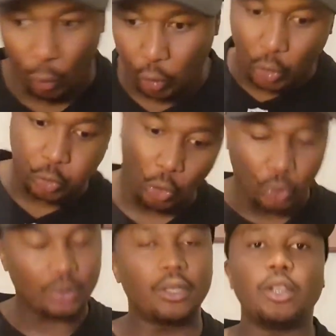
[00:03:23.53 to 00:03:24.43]

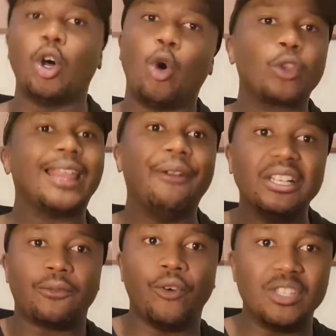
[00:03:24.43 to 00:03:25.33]
No, there
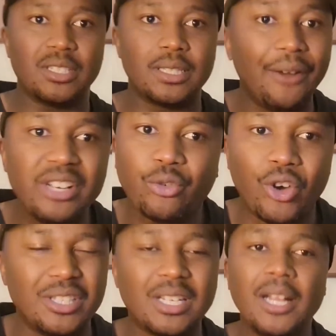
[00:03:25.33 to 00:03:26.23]
is funds. There is
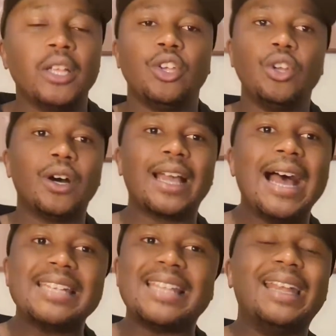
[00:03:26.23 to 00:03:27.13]
funds. You know,
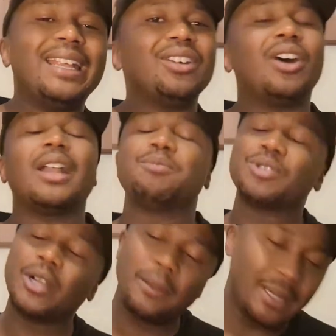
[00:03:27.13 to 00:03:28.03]
guys like Lingard, I'm
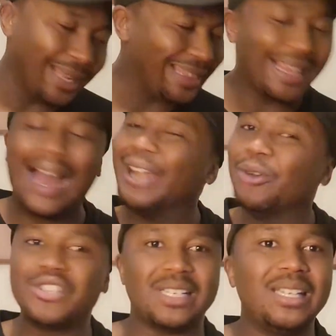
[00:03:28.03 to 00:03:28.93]
sorry. Like, I
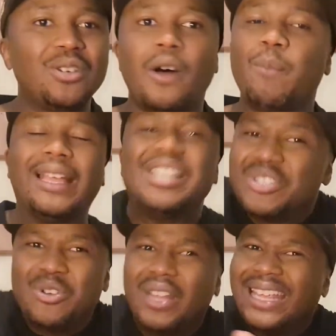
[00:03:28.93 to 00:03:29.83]
love just Lingard, but he
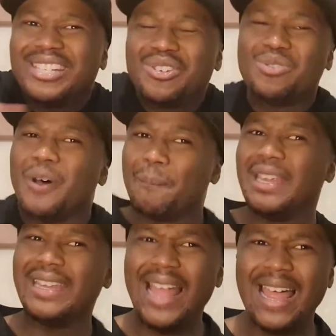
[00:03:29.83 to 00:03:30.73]
should not
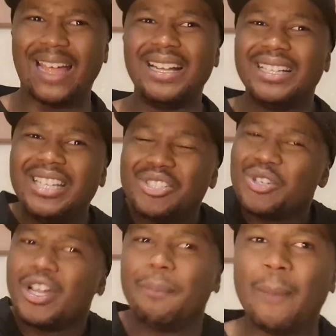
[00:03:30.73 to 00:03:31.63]
be there. He
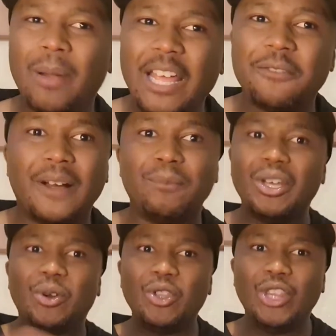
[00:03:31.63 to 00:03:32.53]
should not be playing, fam.
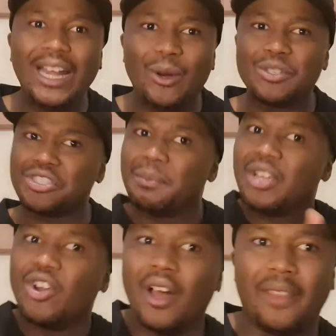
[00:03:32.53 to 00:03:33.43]
Diogo Dalot should
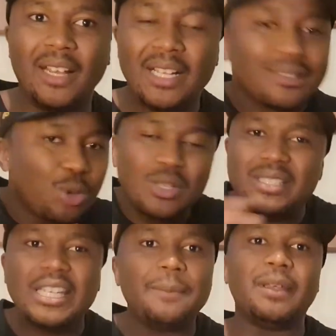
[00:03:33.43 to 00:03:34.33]
be gone. Tuan
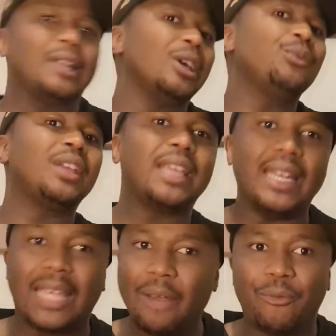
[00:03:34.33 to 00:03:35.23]
Zibi, love the
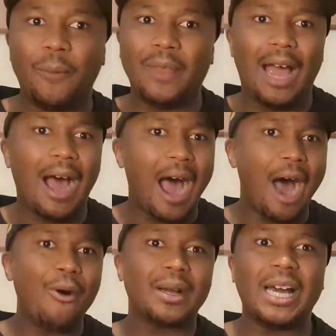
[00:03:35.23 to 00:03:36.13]
kid. Came from
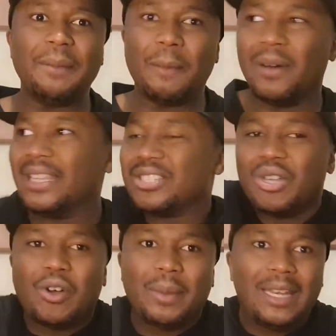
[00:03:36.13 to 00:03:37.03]
our academy, but there's
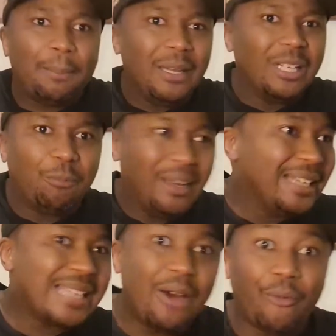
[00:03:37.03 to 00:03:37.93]
not going to be enough
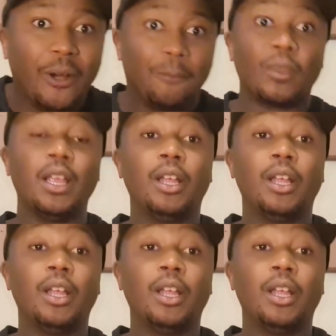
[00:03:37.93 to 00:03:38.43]
playing time for him.